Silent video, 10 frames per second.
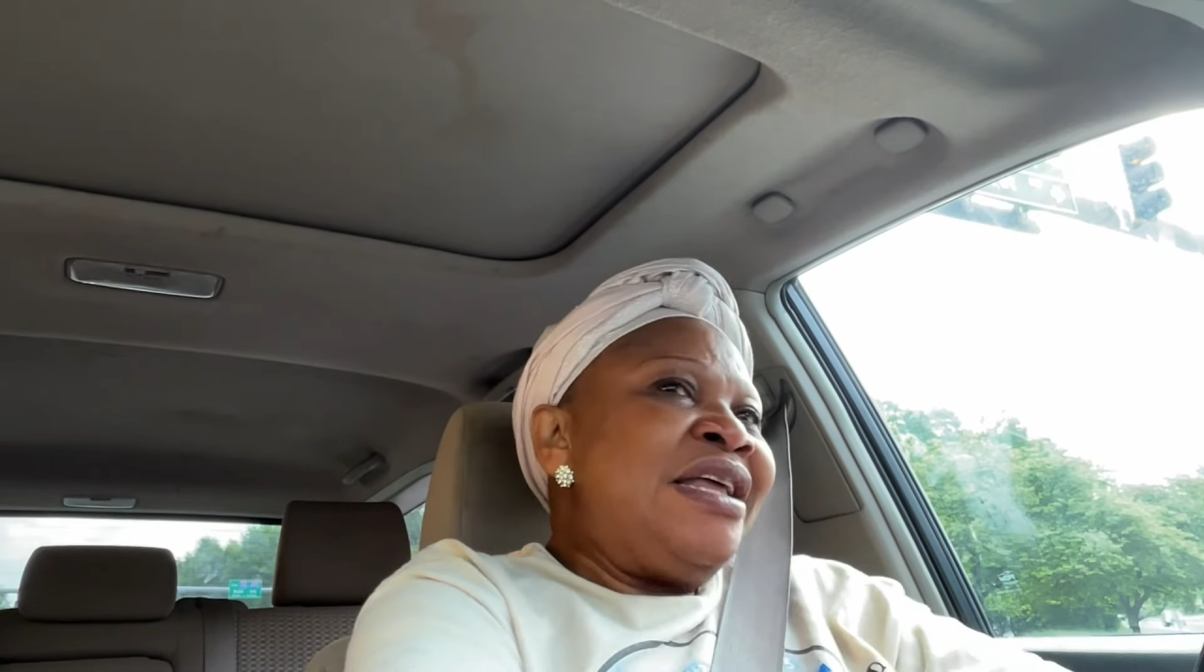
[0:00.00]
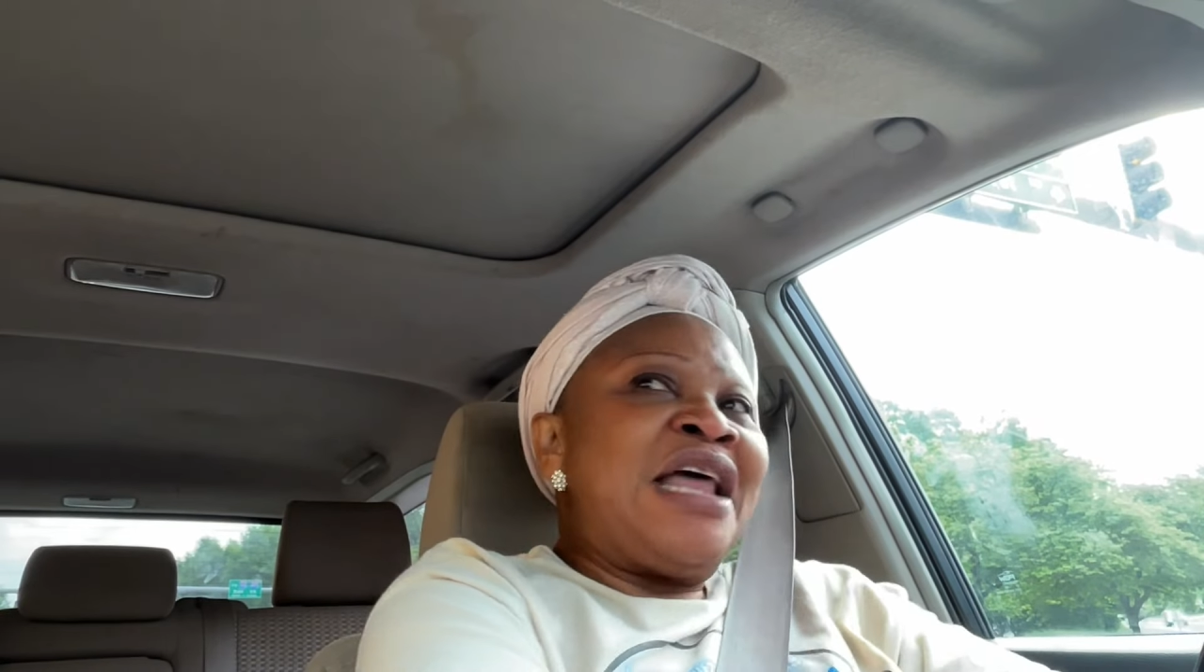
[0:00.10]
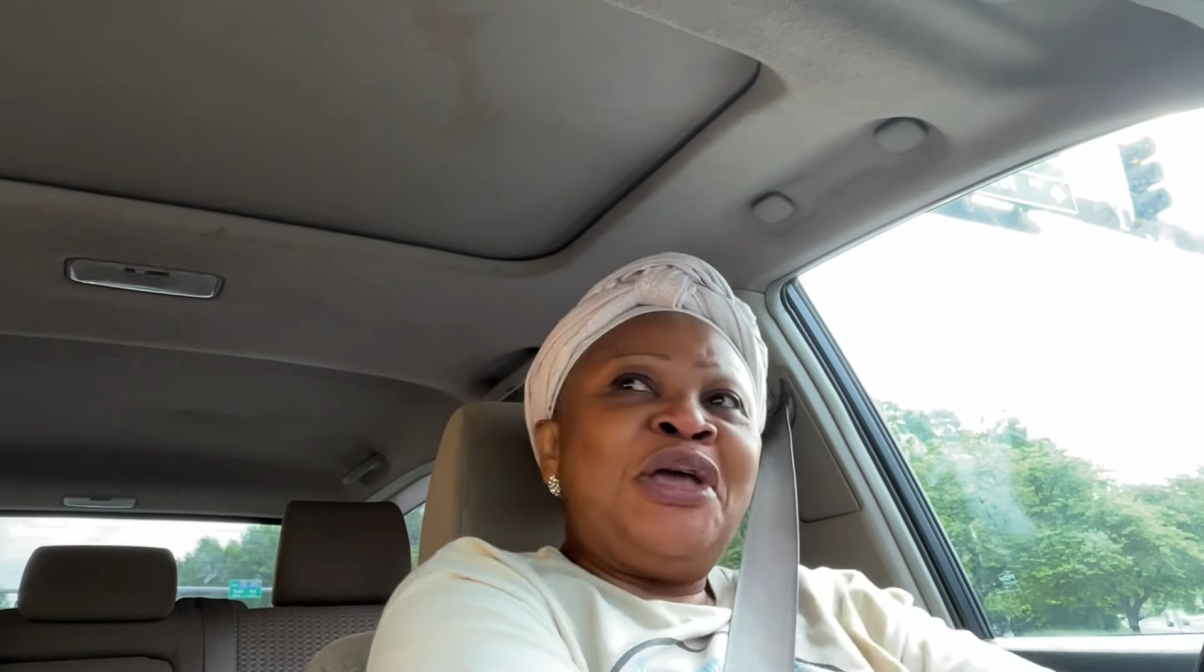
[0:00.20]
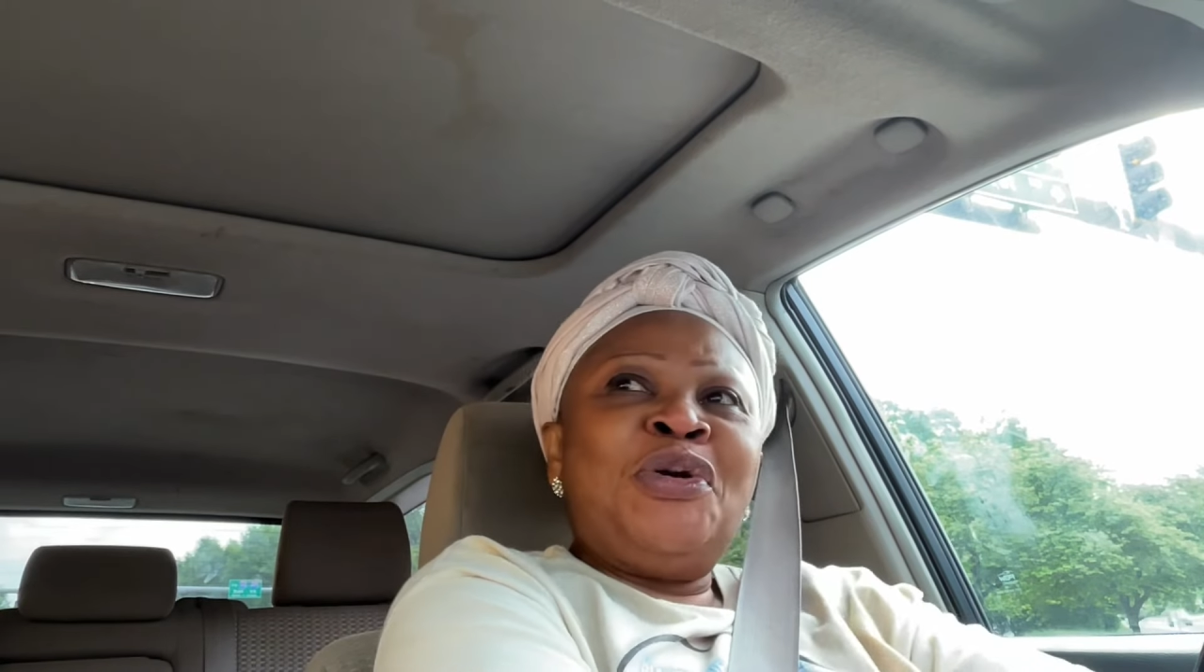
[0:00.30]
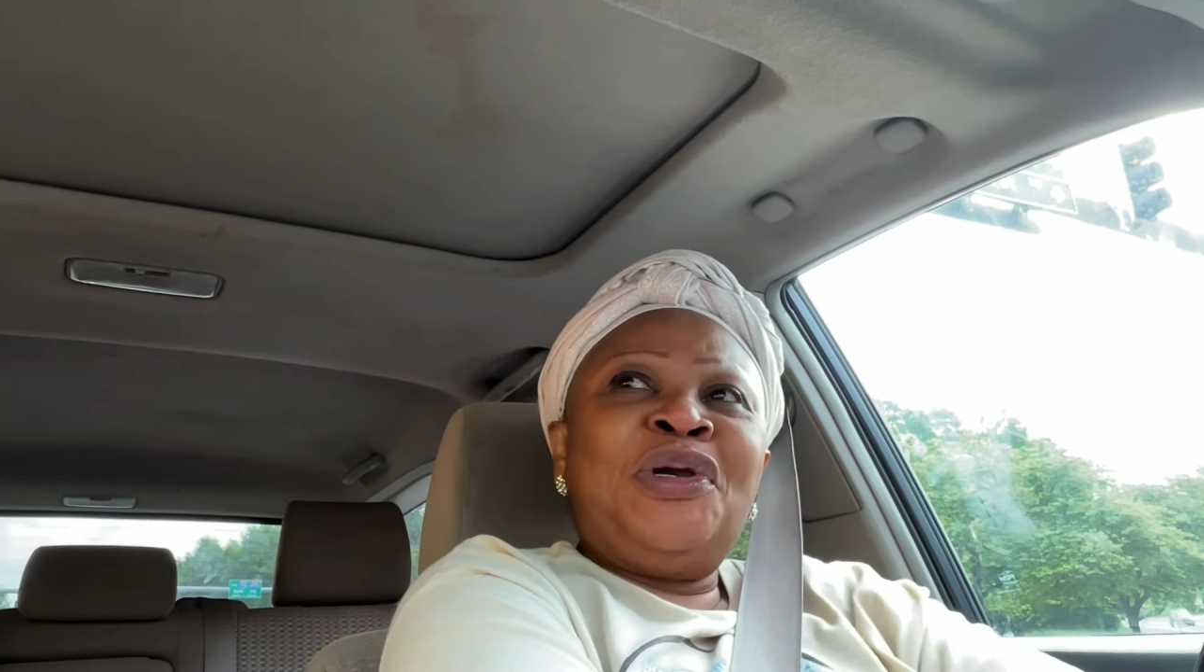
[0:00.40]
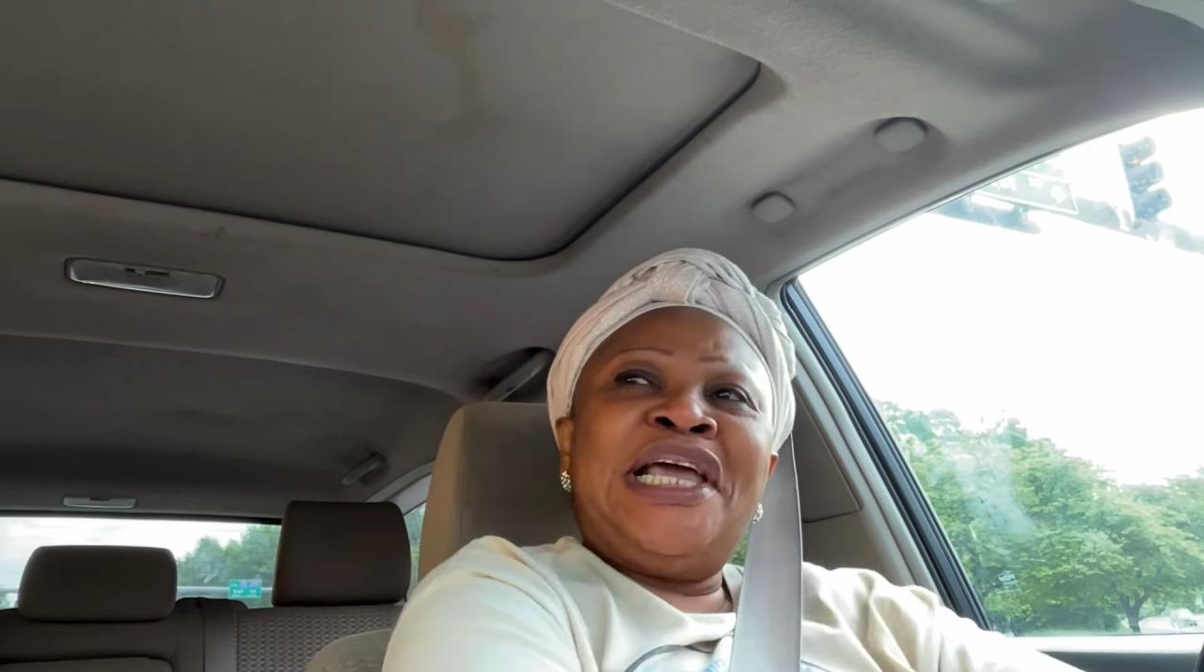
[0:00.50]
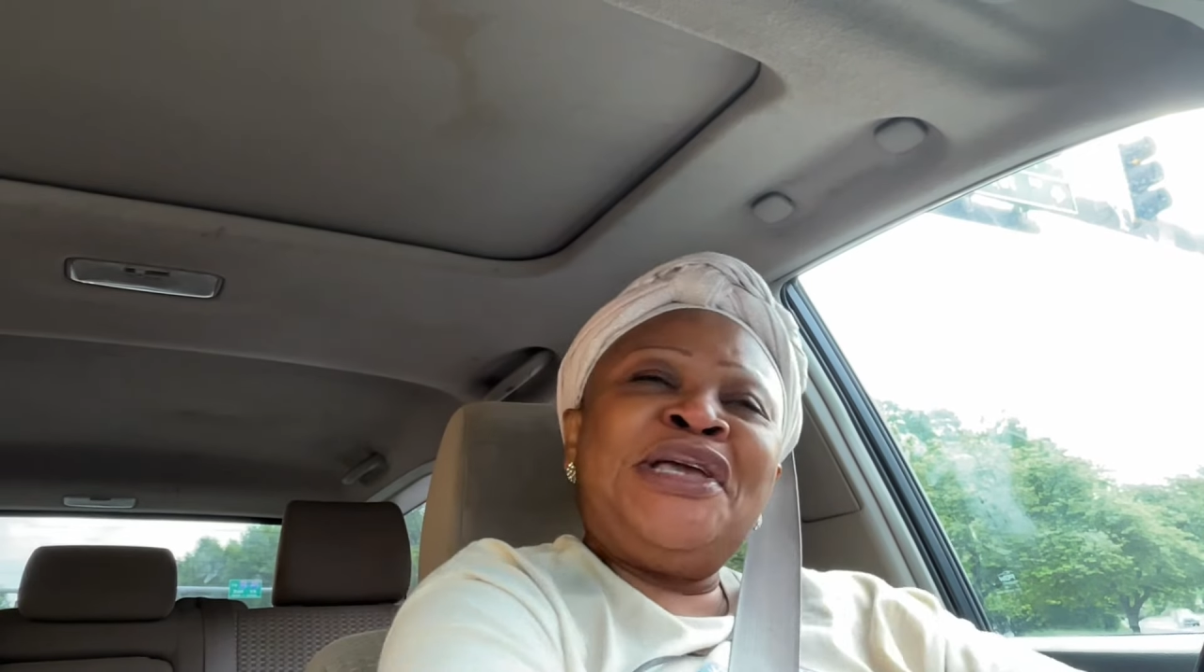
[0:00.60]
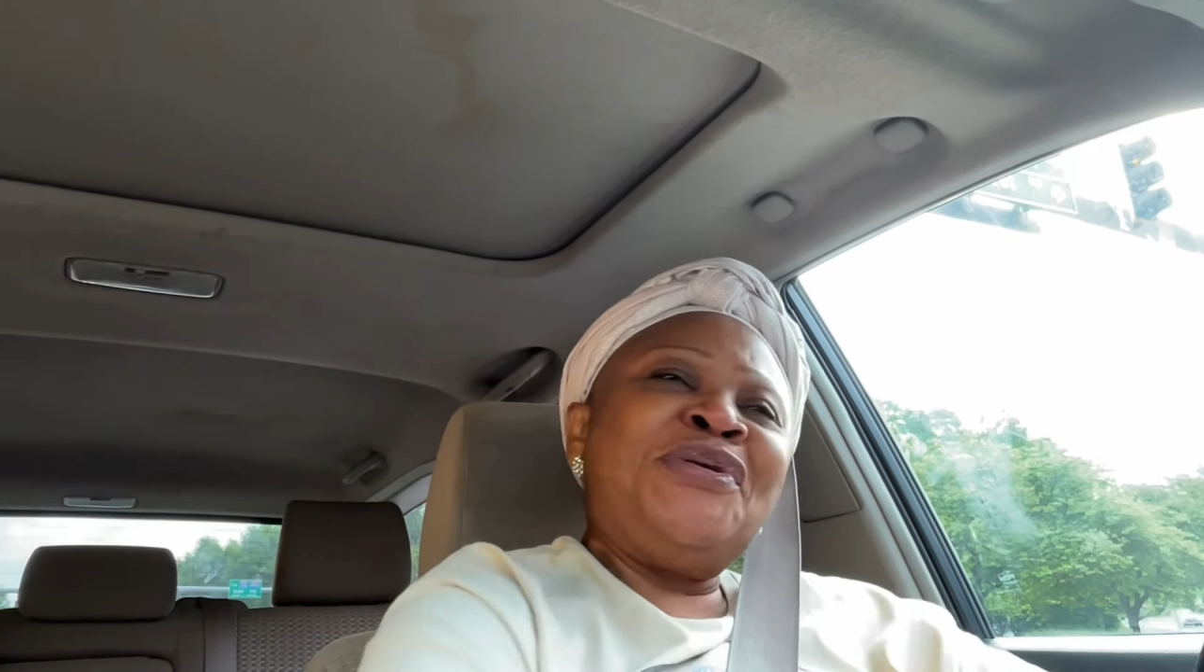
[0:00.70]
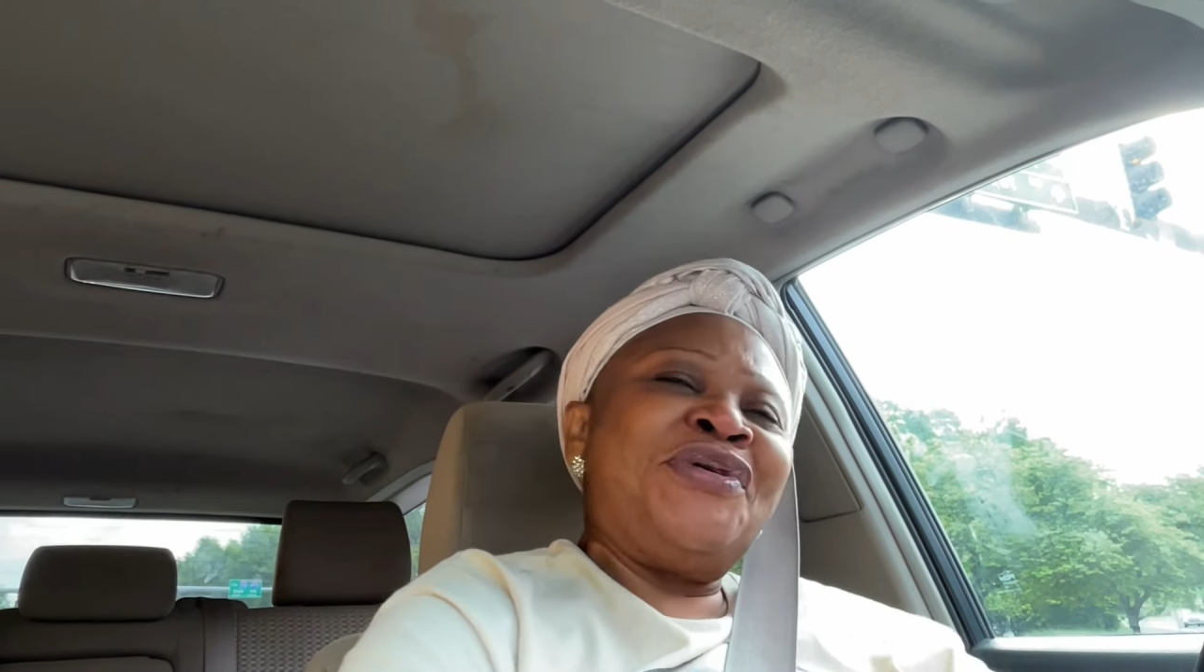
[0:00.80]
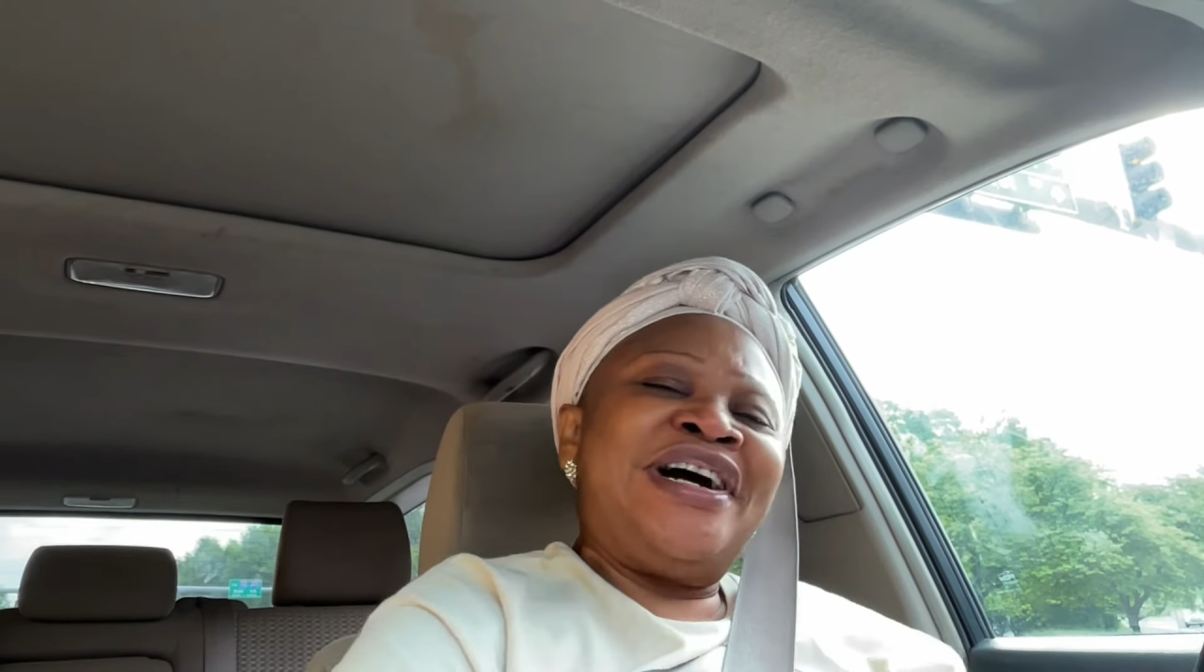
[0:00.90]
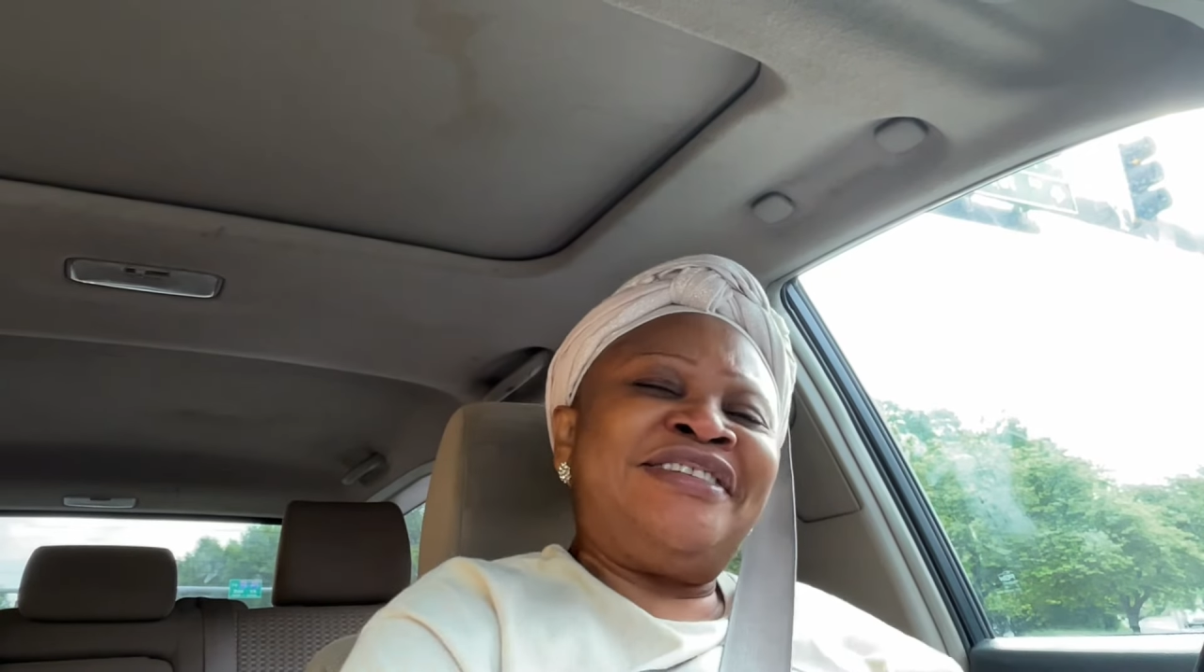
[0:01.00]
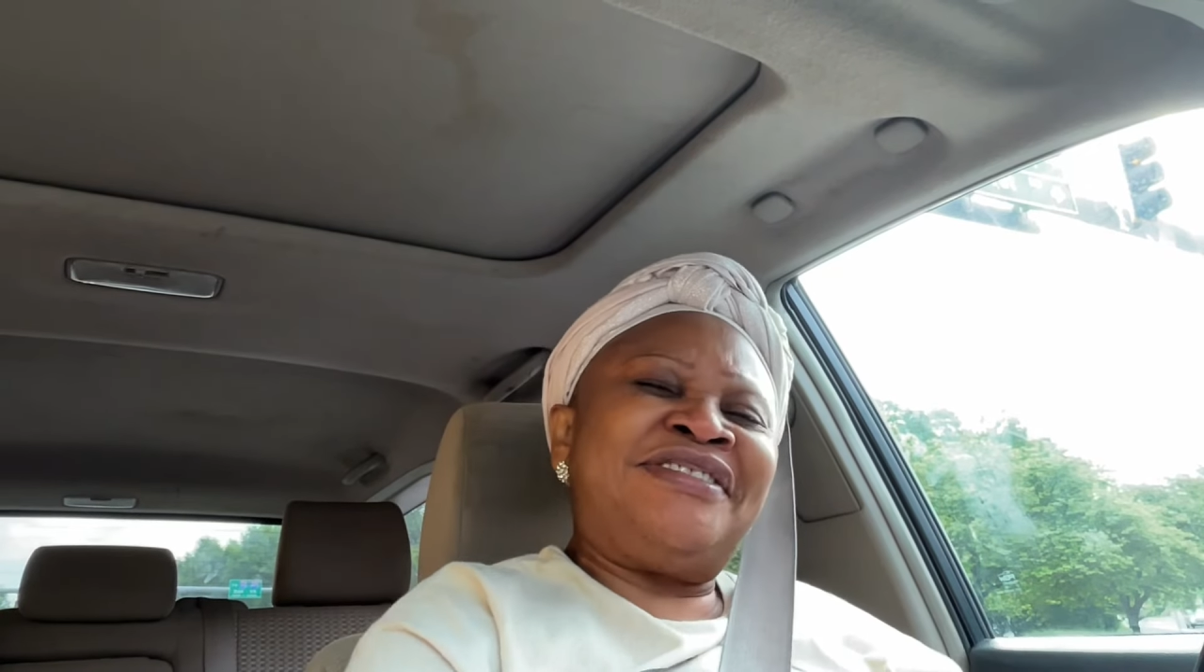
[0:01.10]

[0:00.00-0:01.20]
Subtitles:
that you lay your eyes